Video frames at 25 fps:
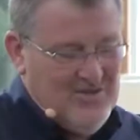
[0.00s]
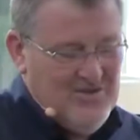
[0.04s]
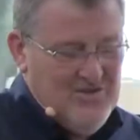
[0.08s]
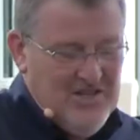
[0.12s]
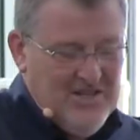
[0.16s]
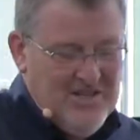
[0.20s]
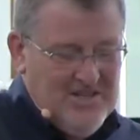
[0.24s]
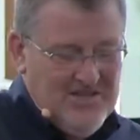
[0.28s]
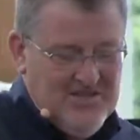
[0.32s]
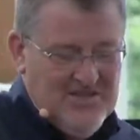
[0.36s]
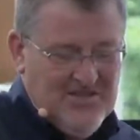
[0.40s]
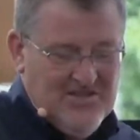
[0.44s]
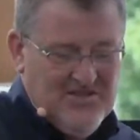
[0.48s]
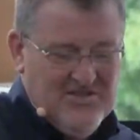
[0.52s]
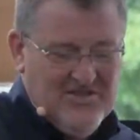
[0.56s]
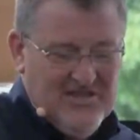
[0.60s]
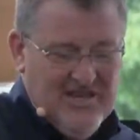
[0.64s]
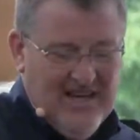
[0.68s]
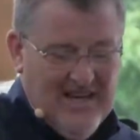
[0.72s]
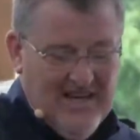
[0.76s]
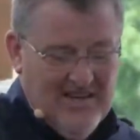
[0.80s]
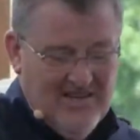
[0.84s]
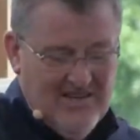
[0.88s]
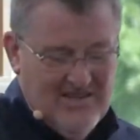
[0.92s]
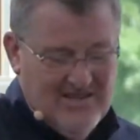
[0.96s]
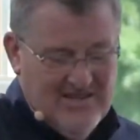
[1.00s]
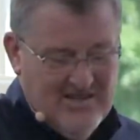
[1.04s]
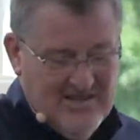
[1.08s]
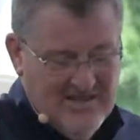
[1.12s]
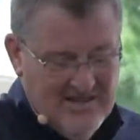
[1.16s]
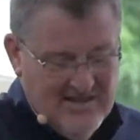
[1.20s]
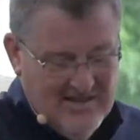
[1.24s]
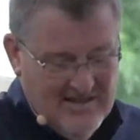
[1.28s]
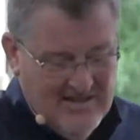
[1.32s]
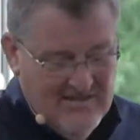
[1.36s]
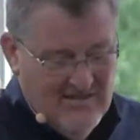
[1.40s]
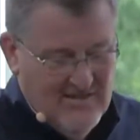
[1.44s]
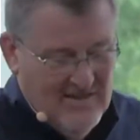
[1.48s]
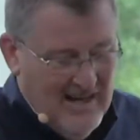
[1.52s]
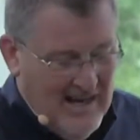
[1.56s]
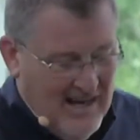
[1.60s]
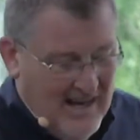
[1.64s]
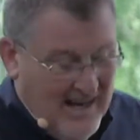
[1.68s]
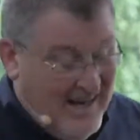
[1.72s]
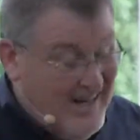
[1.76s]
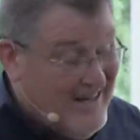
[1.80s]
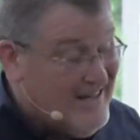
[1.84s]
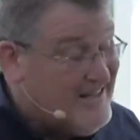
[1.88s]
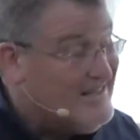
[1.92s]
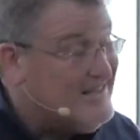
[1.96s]
Jesus says,
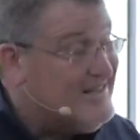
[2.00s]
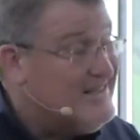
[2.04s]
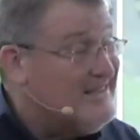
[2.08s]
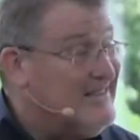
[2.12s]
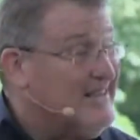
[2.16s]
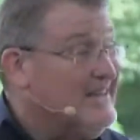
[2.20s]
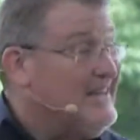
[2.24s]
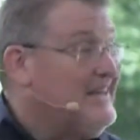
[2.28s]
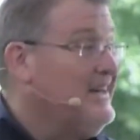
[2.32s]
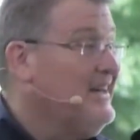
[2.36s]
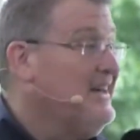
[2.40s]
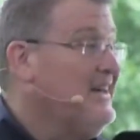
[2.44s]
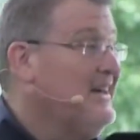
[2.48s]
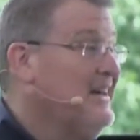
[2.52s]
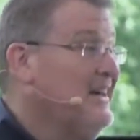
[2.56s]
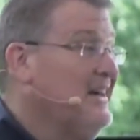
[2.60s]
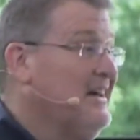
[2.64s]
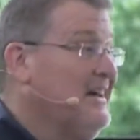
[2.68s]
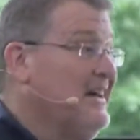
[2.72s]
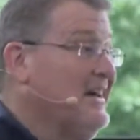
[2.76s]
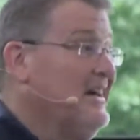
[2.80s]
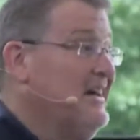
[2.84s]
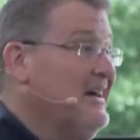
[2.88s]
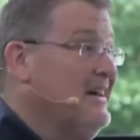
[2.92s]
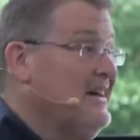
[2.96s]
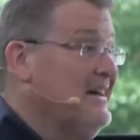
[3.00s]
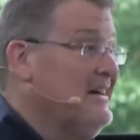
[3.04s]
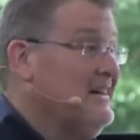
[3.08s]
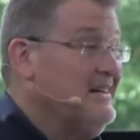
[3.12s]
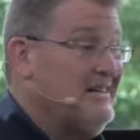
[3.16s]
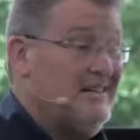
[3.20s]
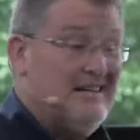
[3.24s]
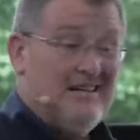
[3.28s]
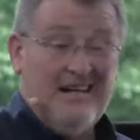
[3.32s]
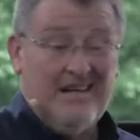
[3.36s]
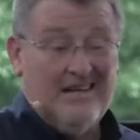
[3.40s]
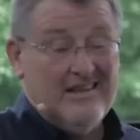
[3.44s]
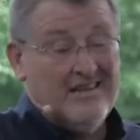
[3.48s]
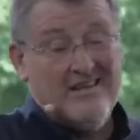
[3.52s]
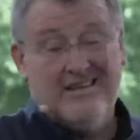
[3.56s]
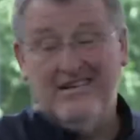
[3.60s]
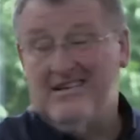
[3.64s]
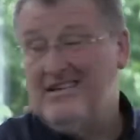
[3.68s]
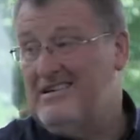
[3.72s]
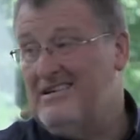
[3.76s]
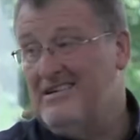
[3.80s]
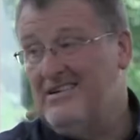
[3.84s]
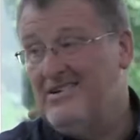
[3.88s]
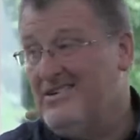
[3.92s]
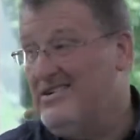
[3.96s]
actually, there's nothing
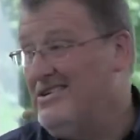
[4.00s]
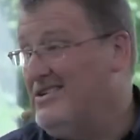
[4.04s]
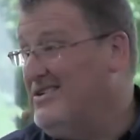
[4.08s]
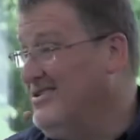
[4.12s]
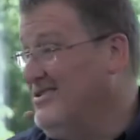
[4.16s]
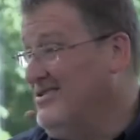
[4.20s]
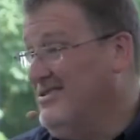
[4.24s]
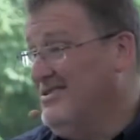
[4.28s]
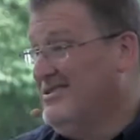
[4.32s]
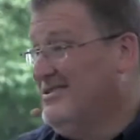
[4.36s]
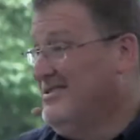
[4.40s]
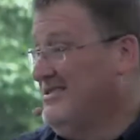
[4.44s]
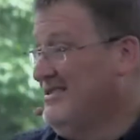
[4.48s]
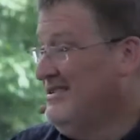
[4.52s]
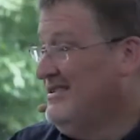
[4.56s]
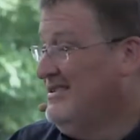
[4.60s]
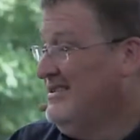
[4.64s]
you can do.